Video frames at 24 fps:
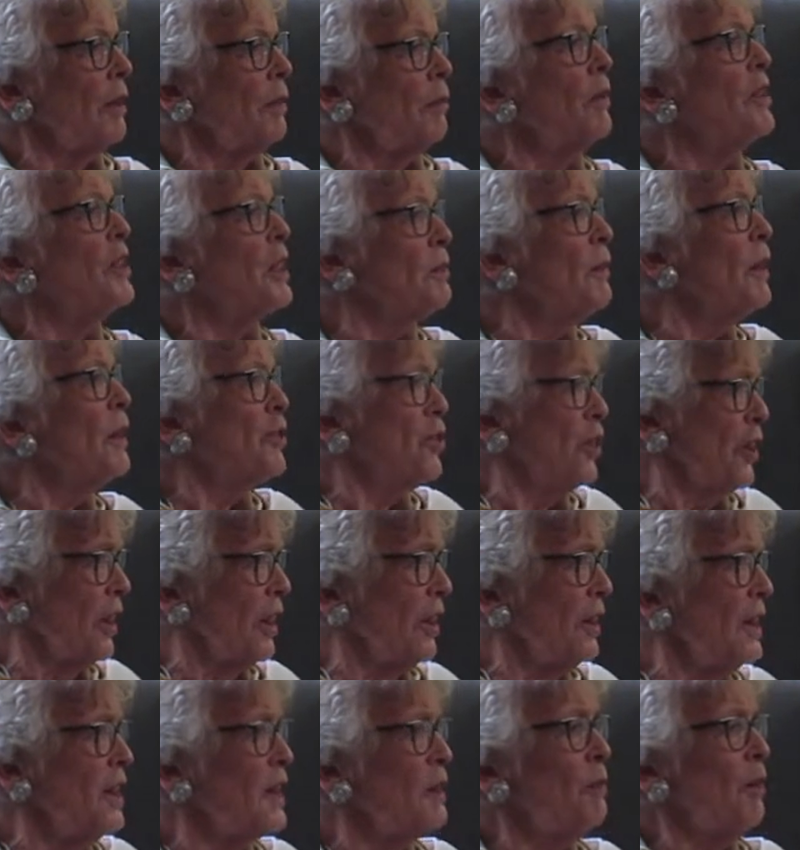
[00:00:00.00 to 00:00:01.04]
smudging,
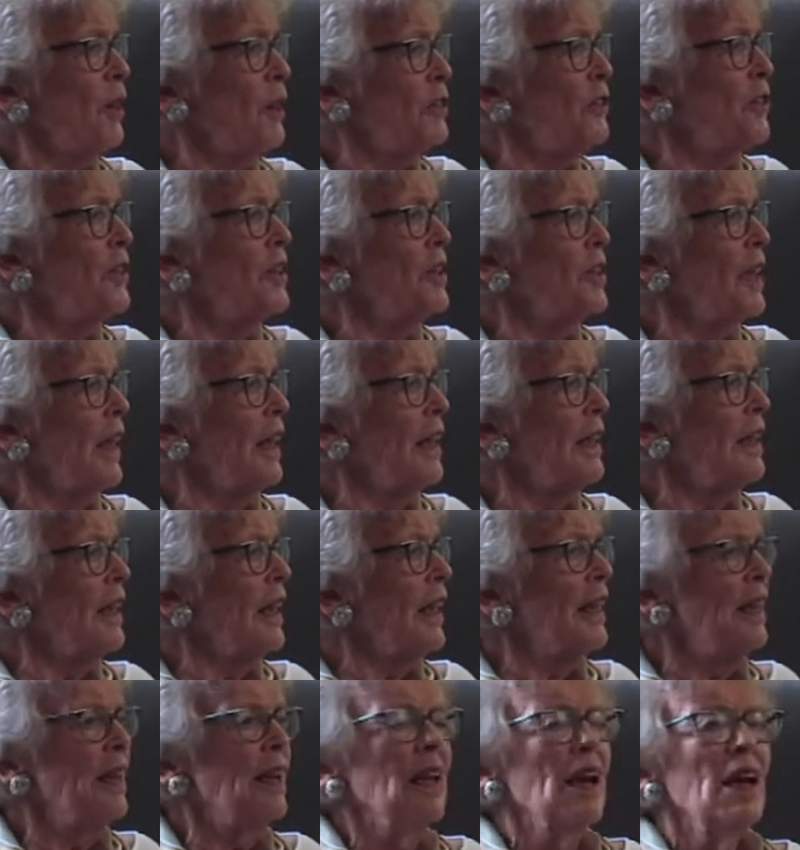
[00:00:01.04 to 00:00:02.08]

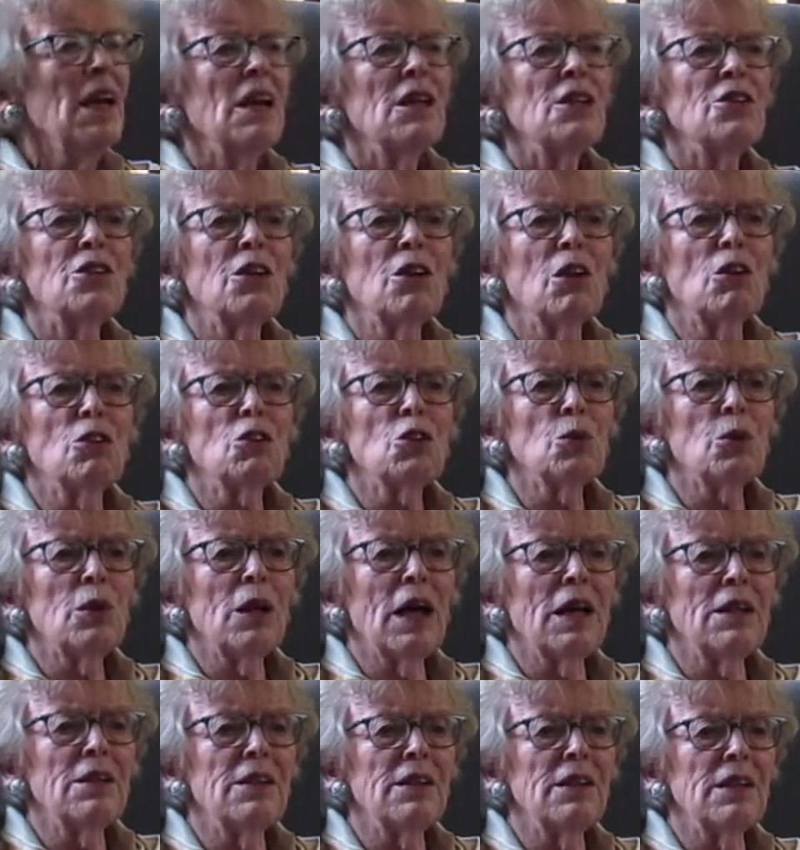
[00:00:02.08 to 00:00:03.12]
and she also
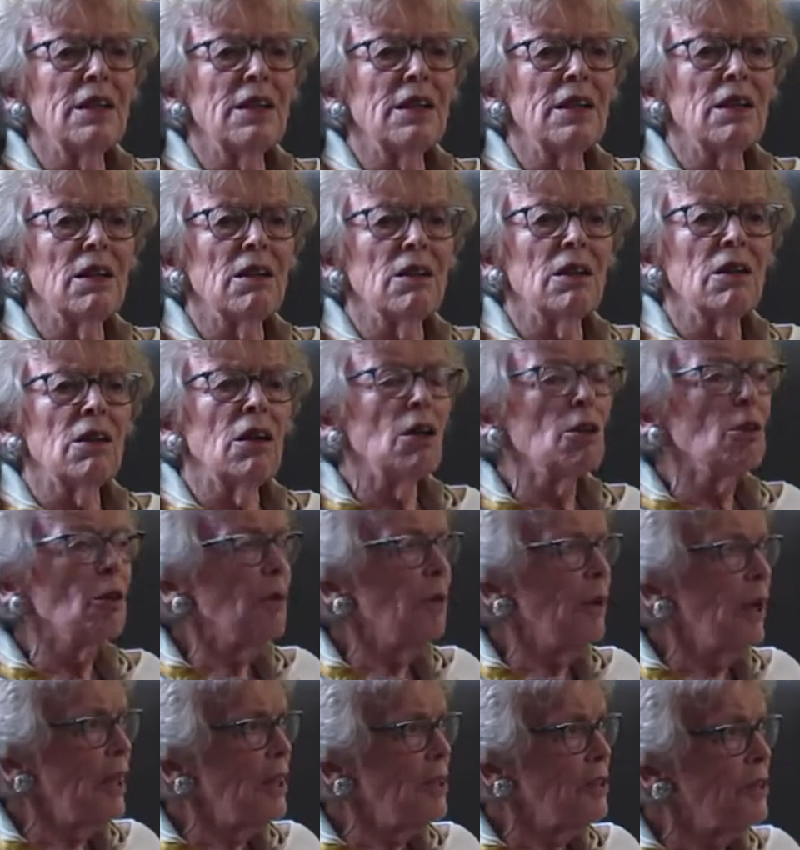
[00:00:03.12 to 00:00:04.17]
had the
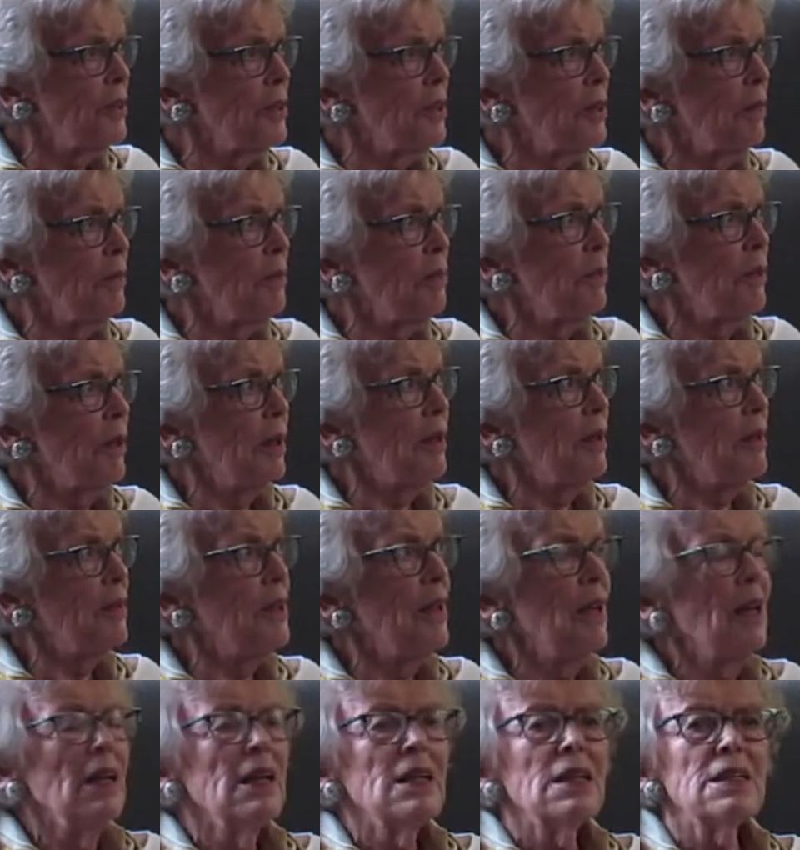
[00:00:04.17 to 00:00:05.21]
congregation
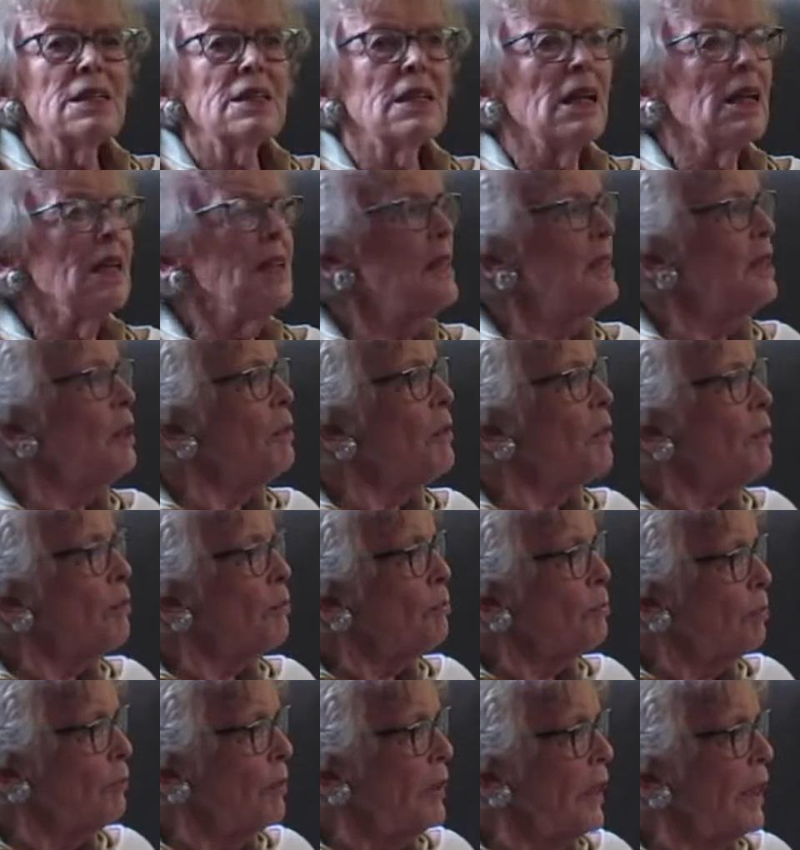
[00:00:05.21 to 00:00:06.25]
say some
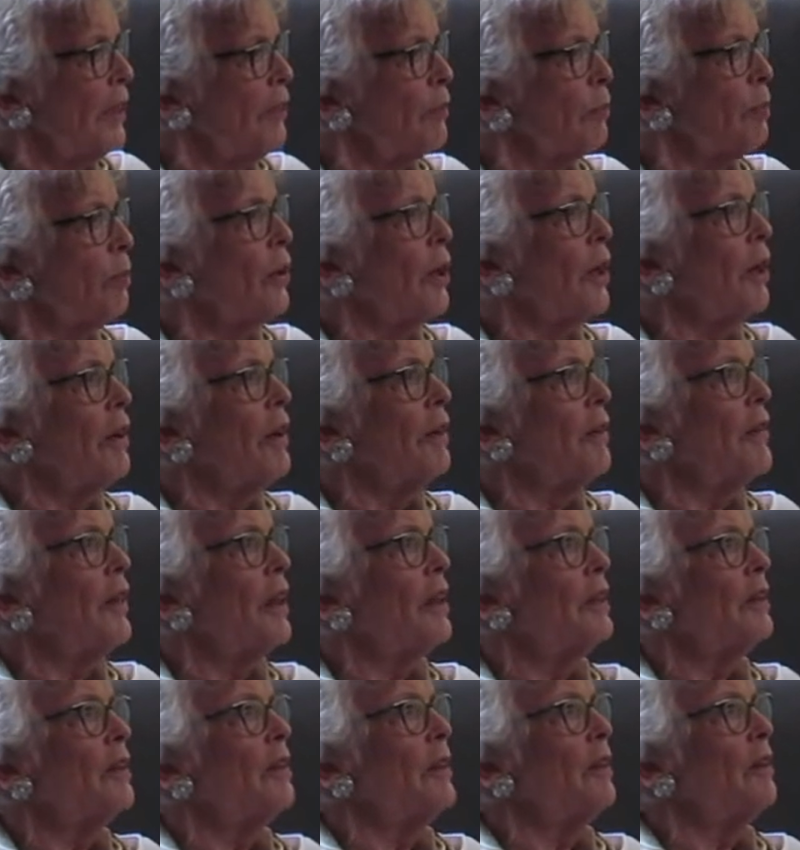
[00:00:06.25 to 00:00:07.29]
native prayer
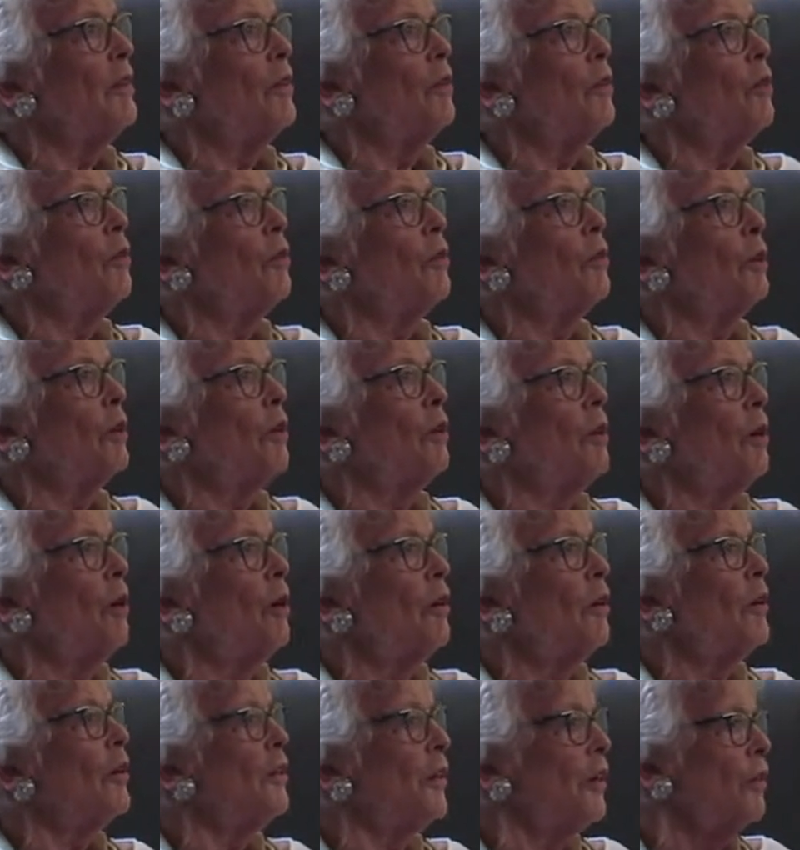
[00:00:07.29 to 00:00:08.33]
that, you know, you
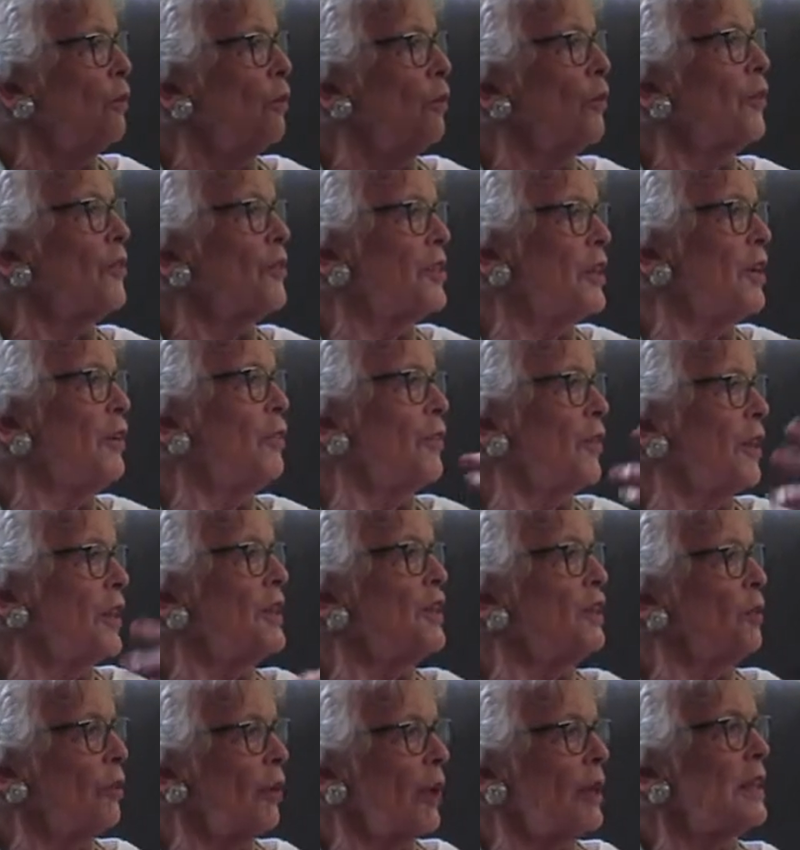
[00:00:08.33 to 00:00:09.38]
honor the north, south, east,
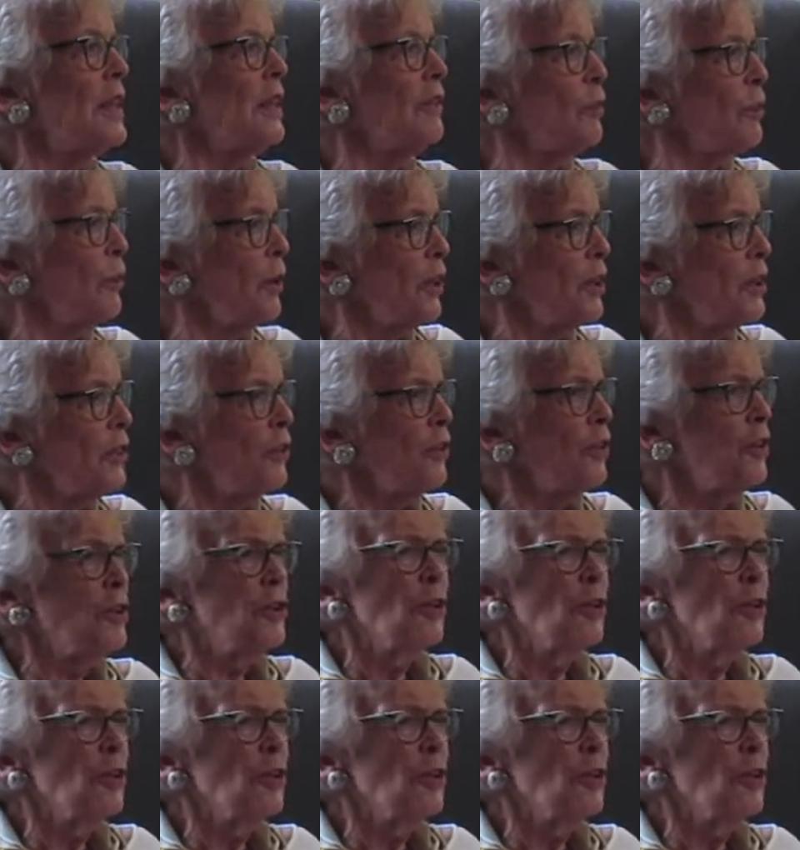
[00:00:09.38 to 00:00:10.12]
and west, everybody stood.